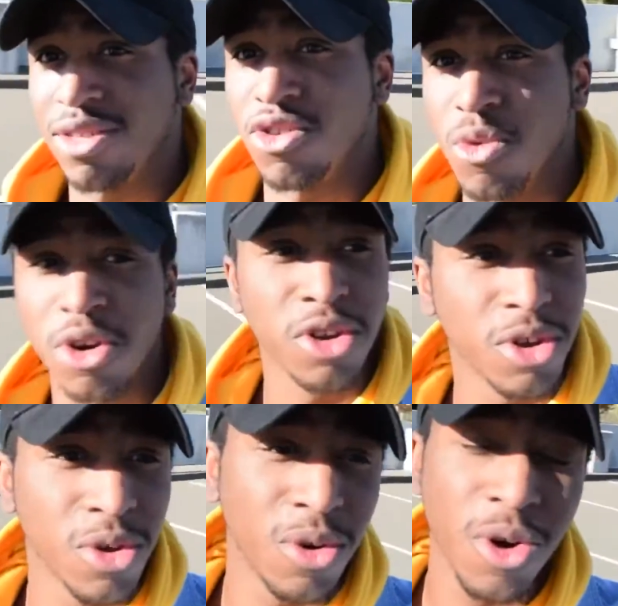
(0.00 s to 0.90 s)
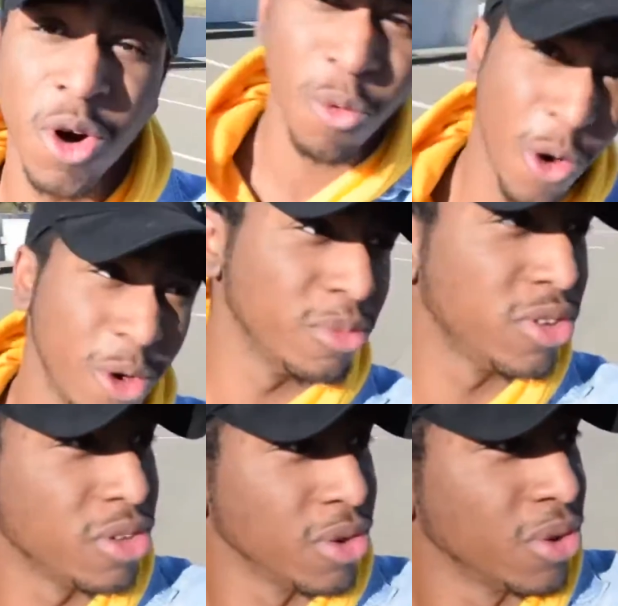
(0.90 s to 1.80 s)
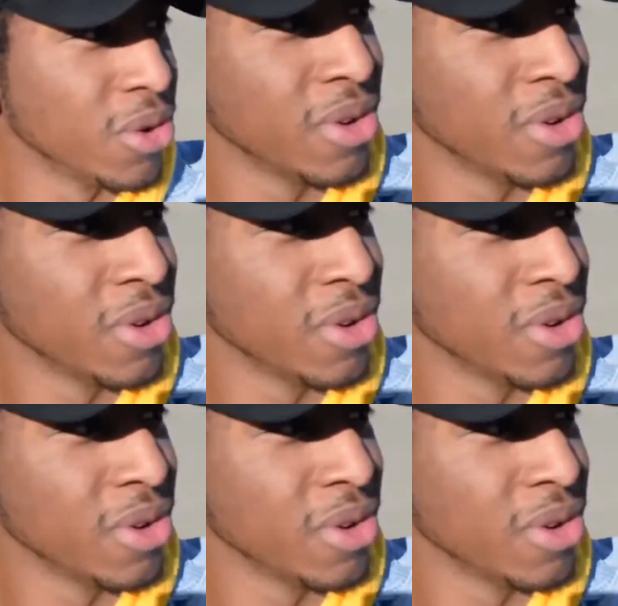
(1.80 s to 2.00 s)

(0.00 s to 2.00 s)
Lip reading: who are new, welcome to